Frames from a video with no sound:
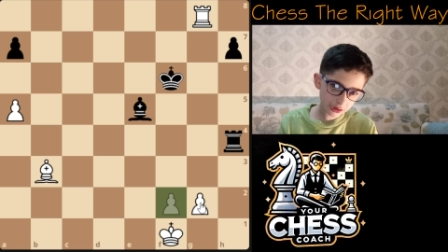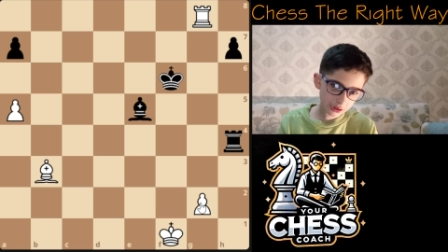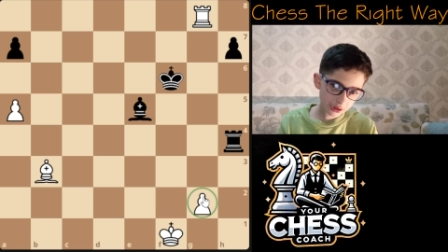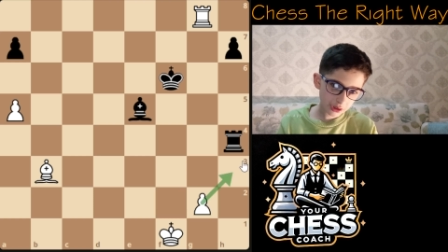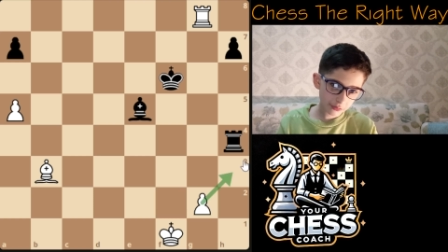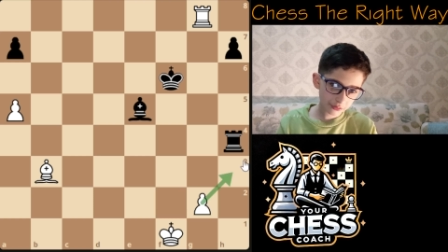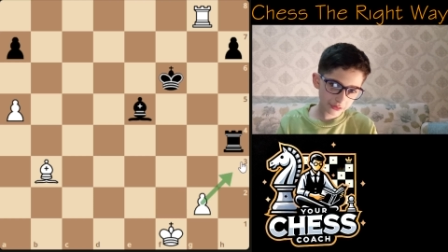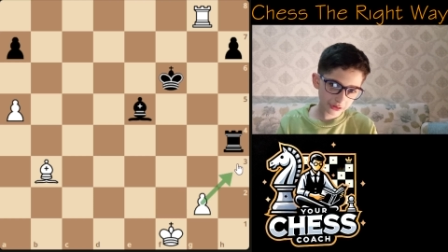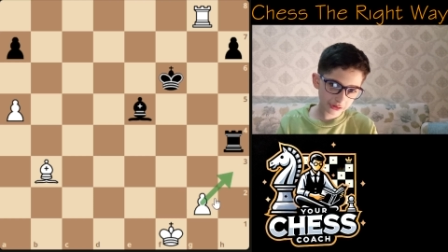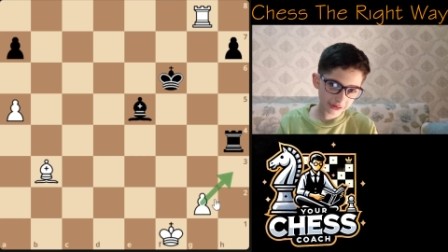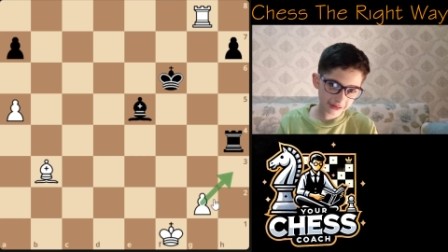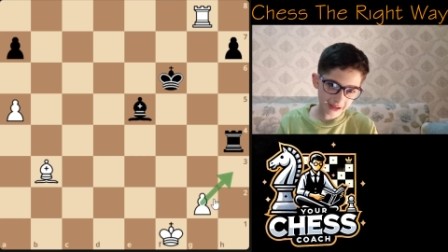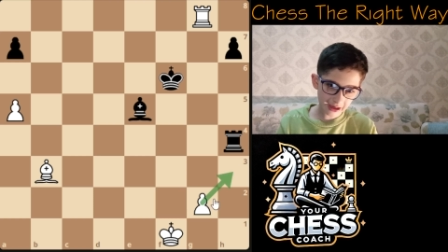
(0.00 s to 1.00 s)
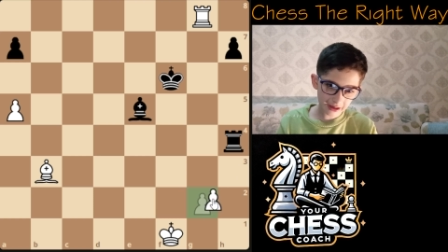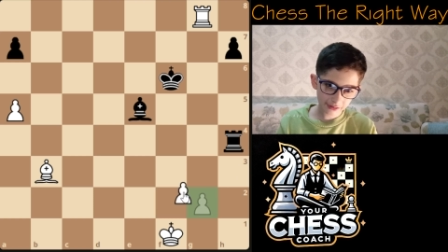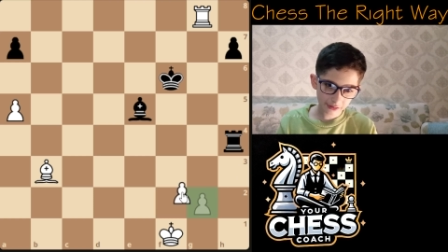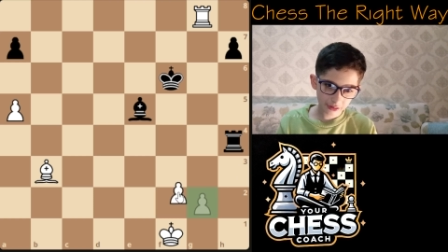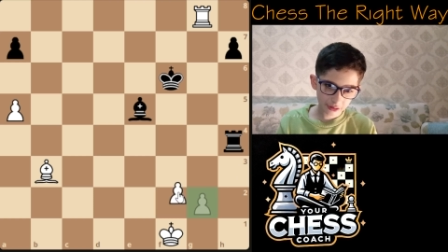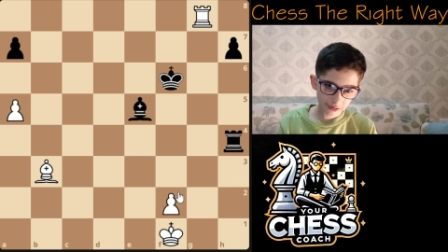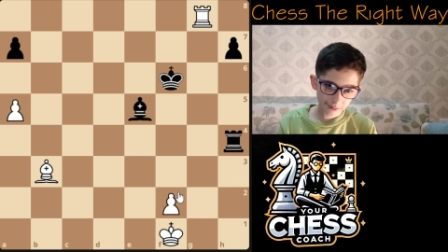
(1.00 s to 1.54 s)
well then it can,
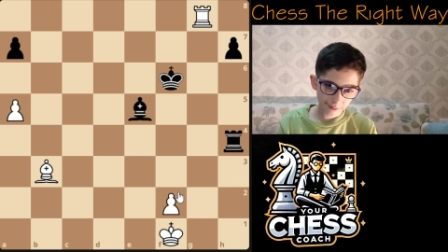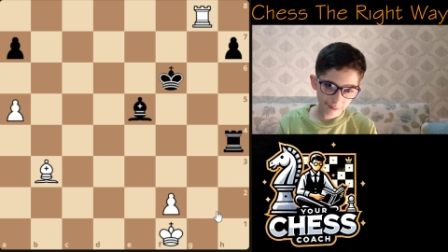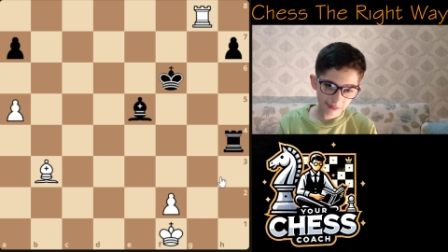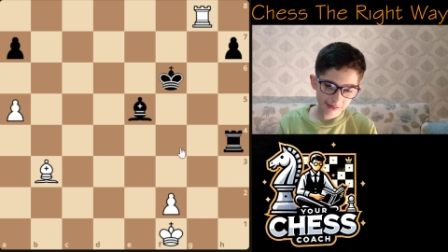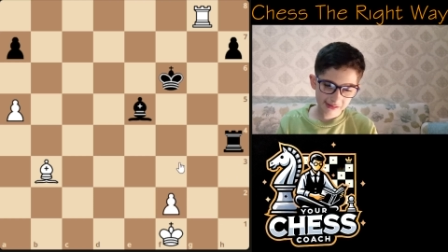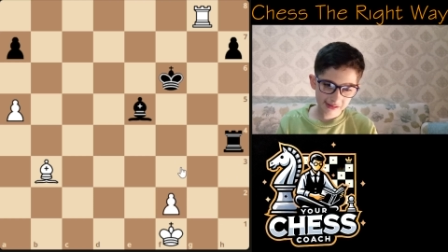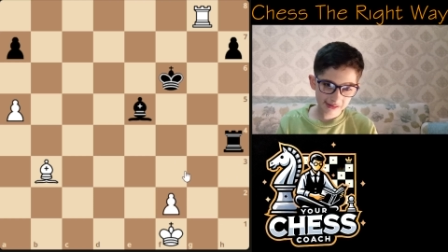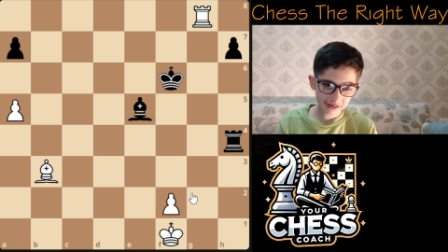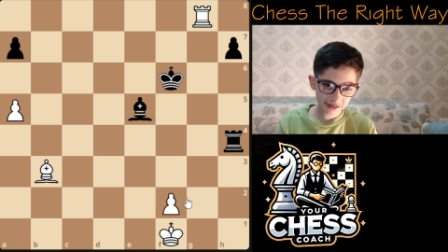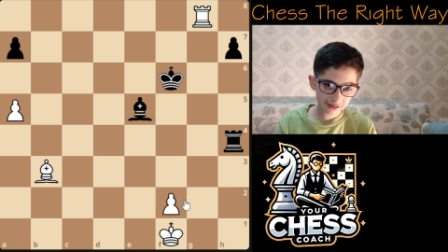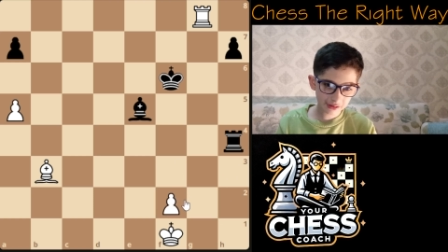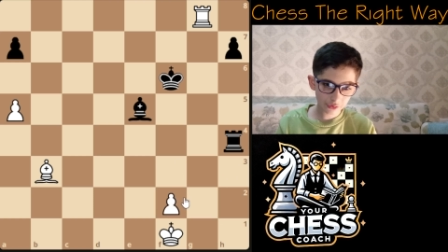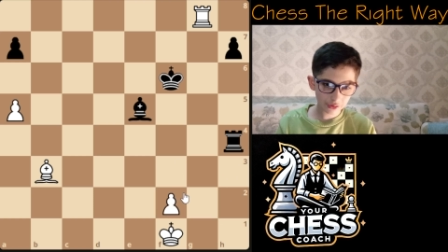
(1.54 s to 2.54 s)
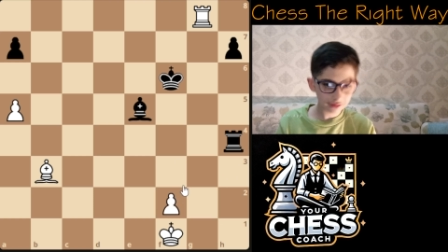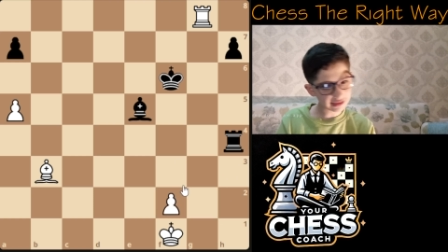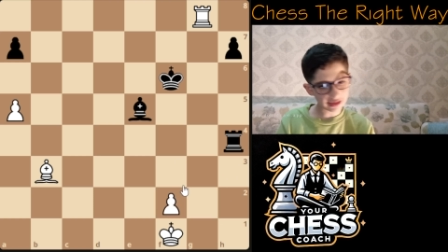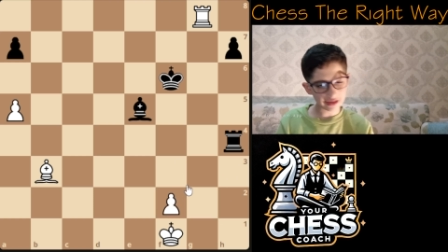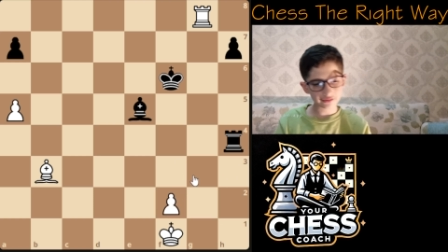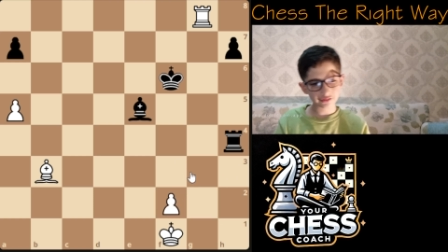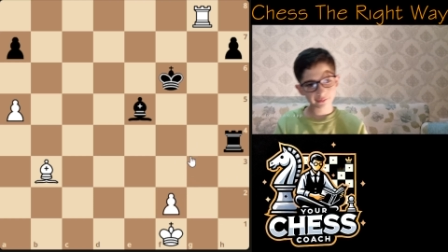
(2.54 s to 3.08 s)
but since it's here, it
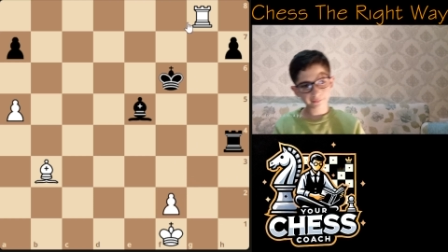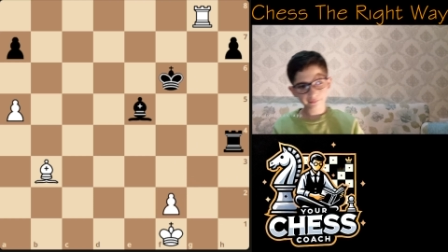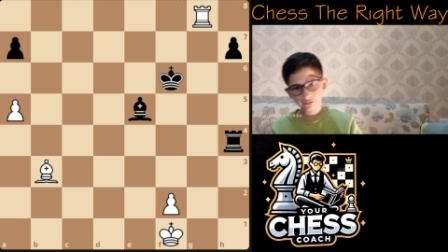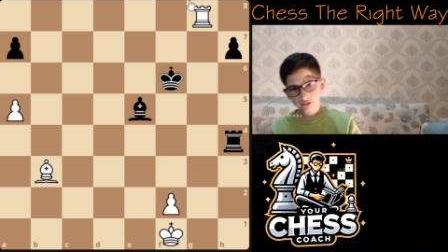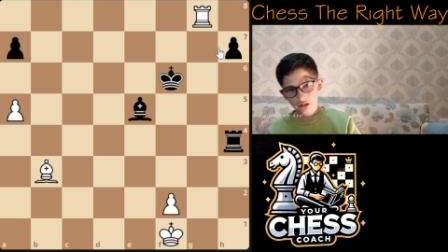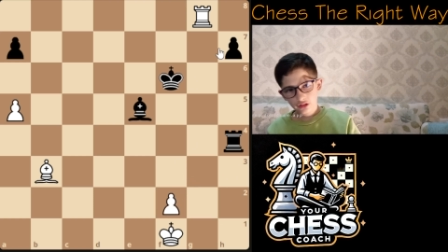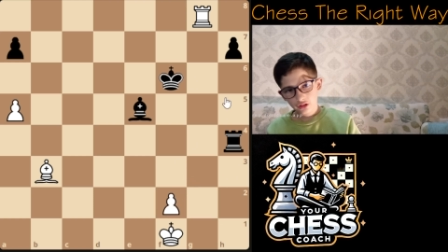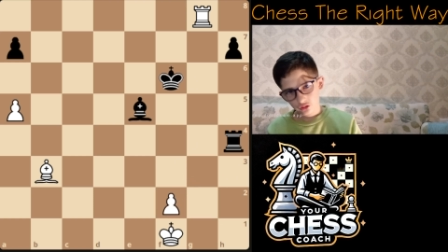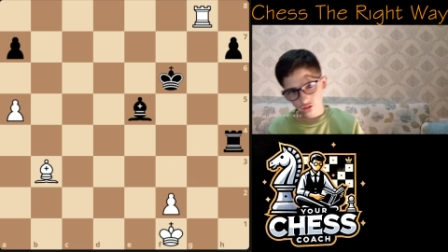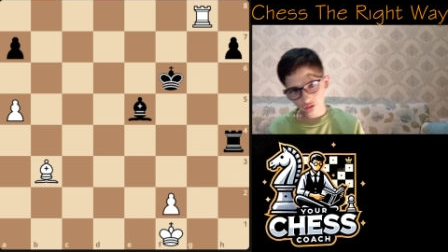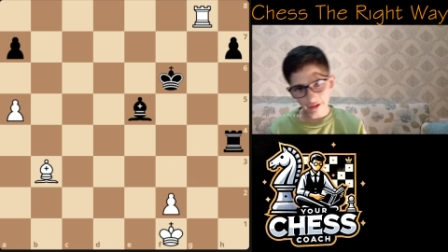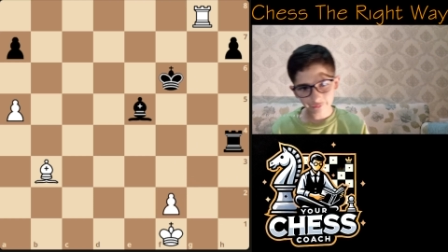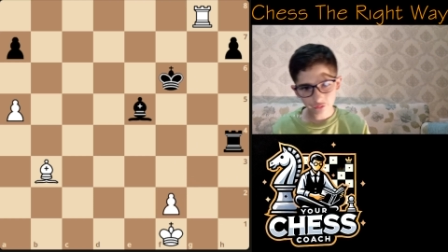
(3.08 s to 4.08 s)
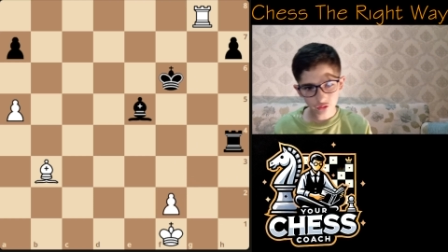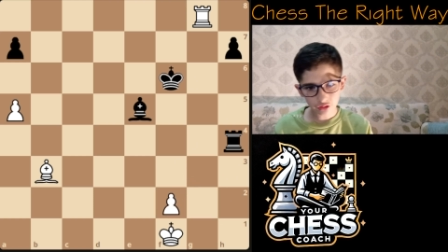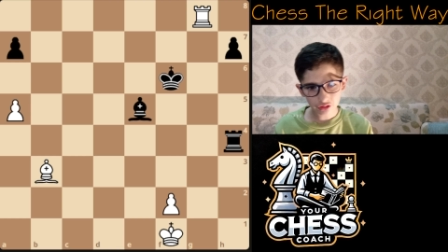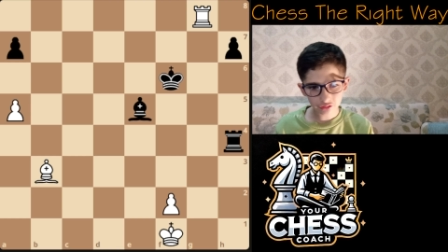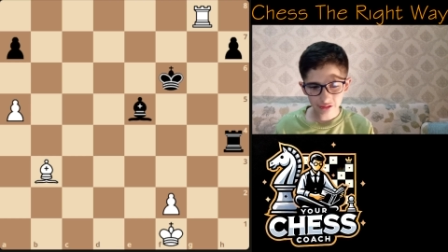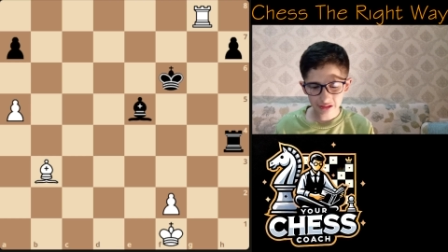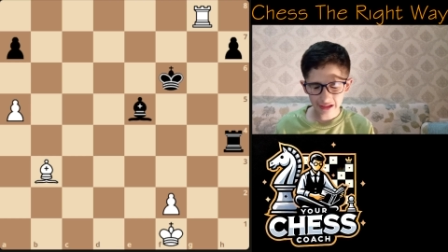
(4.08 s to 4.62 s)
can't. So you have to try
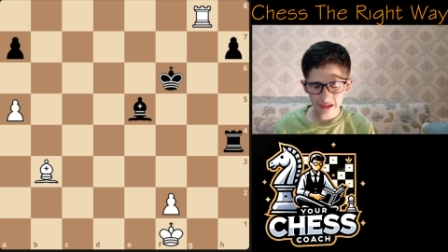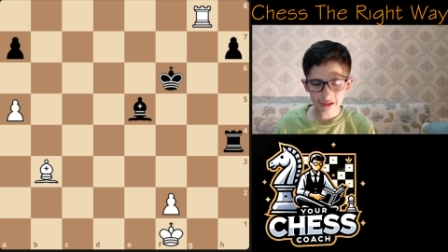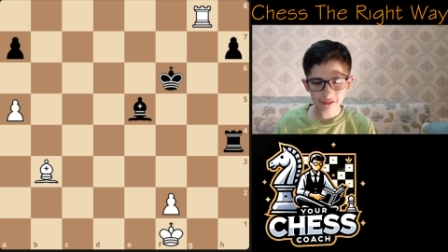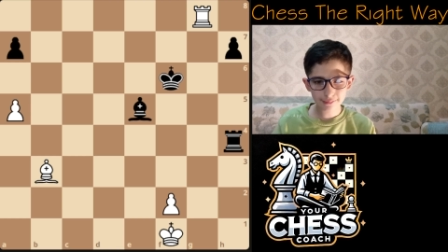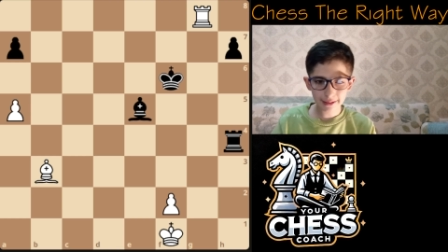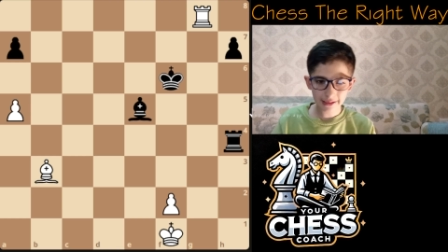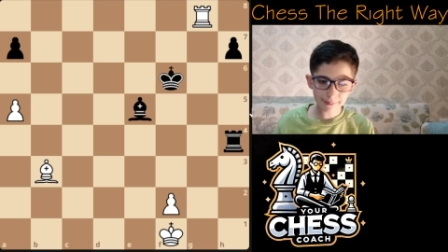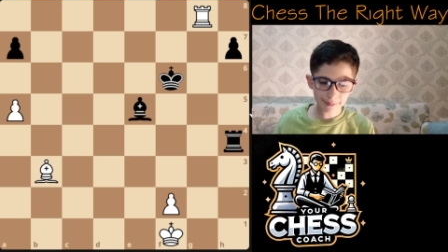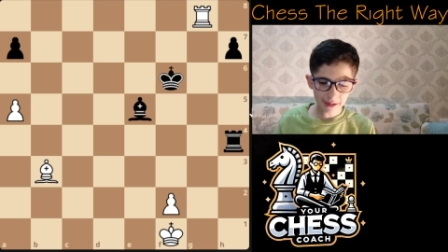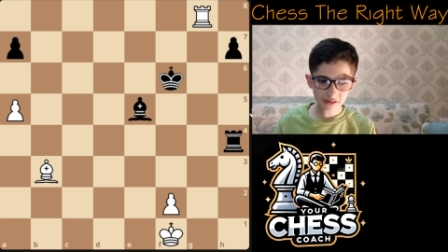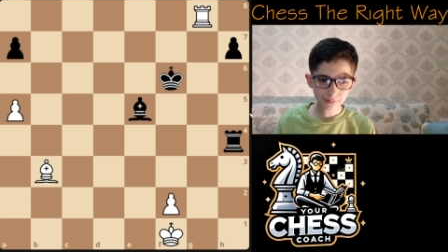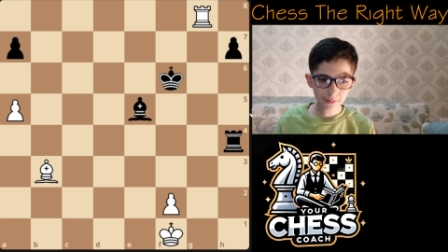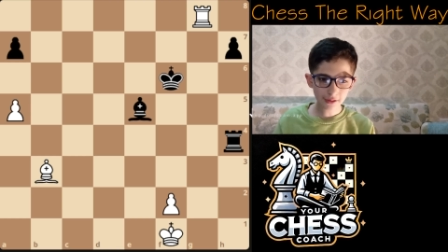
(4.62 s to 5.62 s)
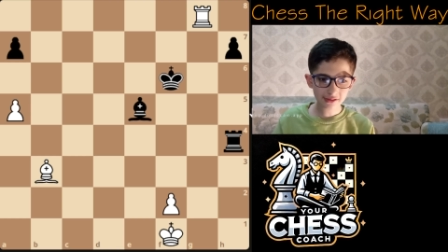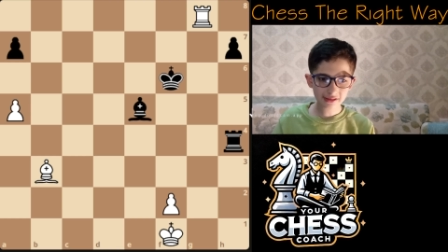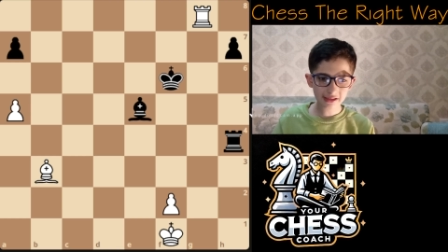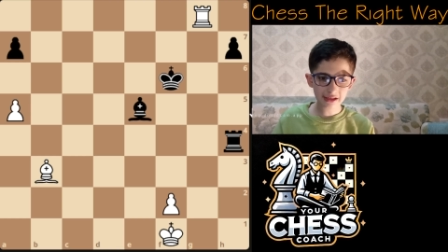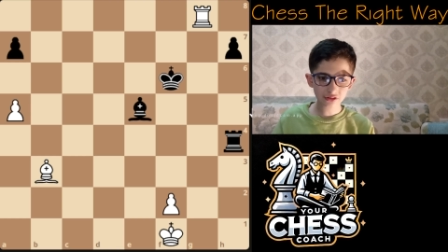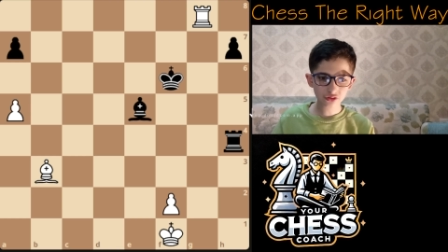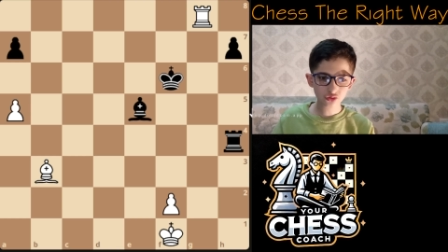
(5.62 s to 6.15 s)
to get as many passed pawns
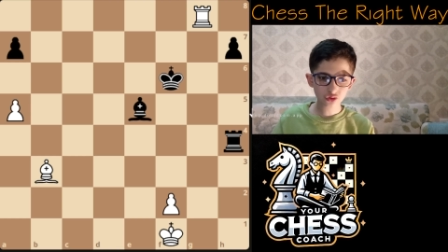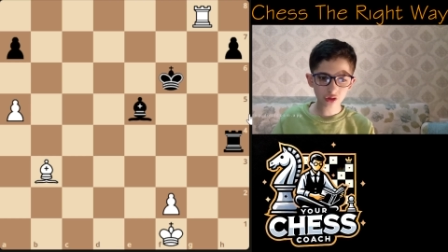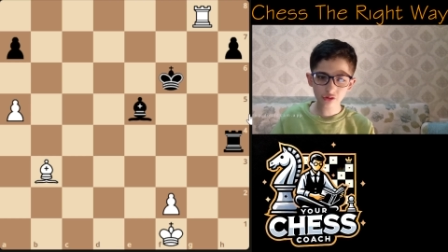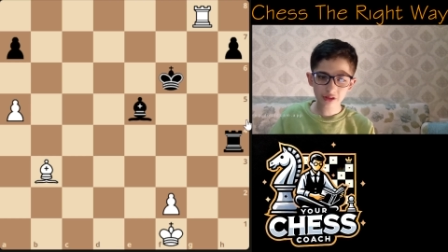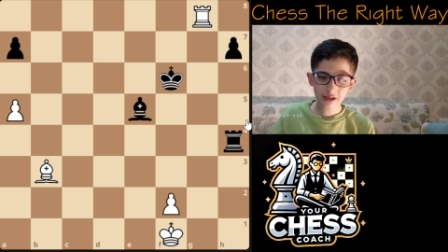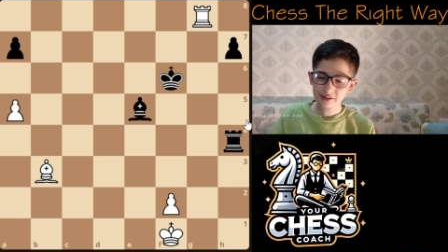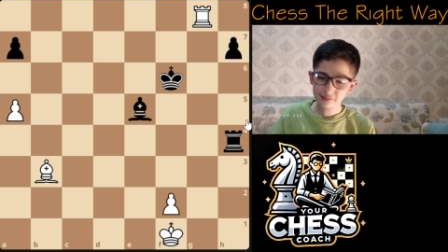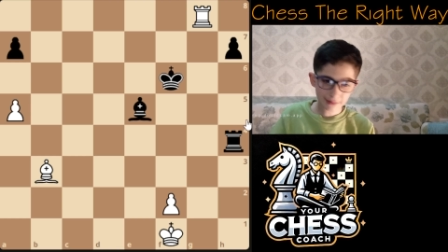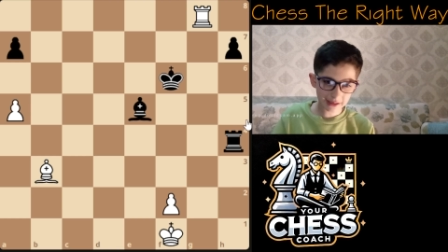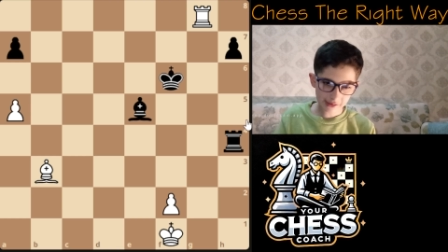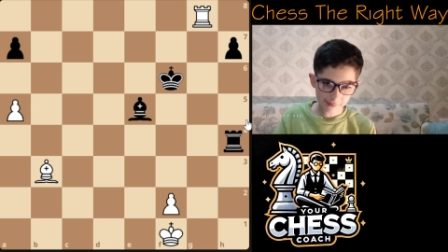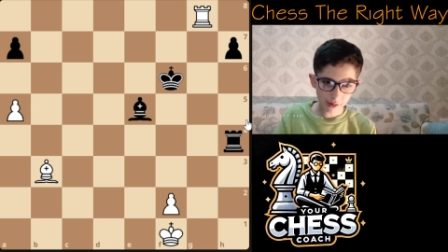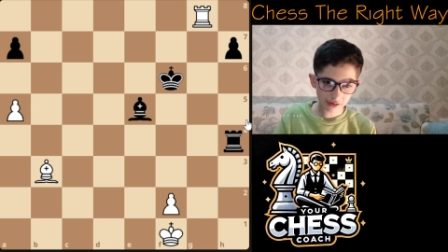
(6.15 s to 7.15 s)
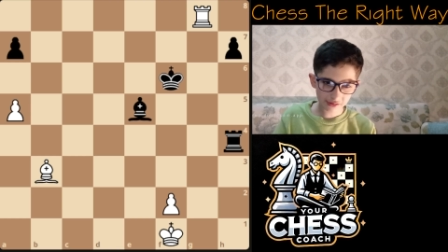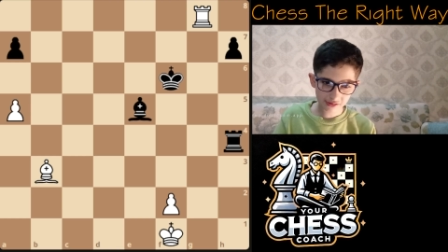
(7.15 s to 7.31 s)
and try to get as many pawns